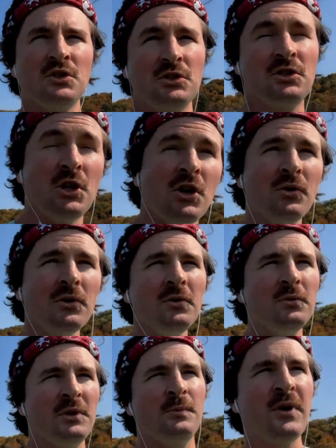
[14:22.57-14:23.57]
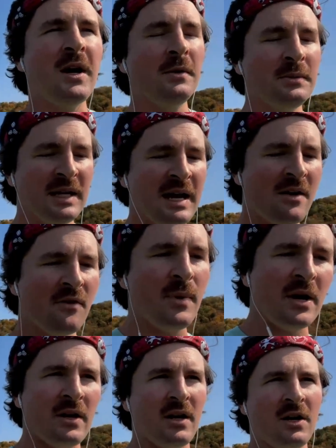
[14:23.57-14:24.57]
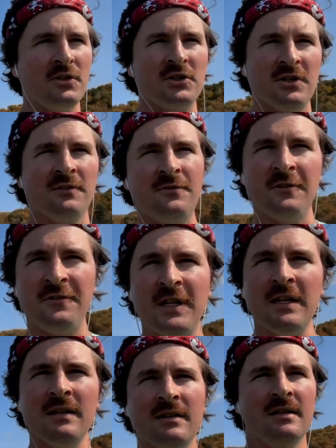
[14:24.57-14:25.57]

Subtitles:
Total, we probably have about 150.